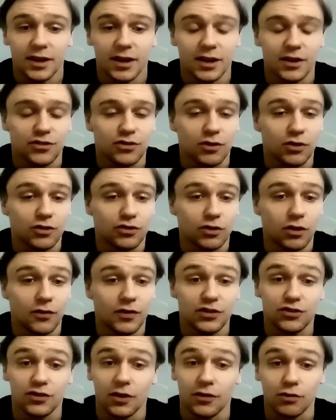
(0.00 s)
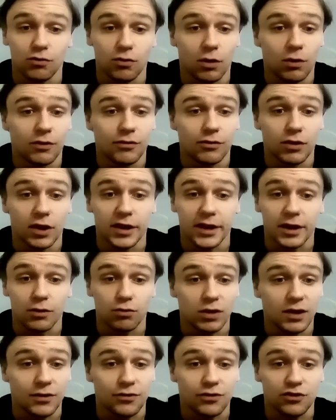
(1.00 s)
songs, or there's nothing wrong with learning
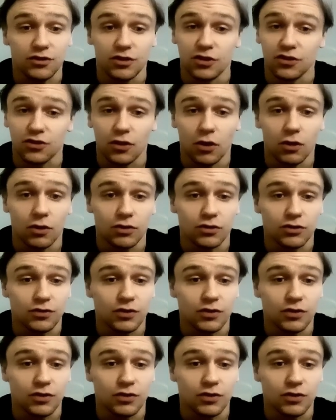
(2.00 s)
riffs to songs.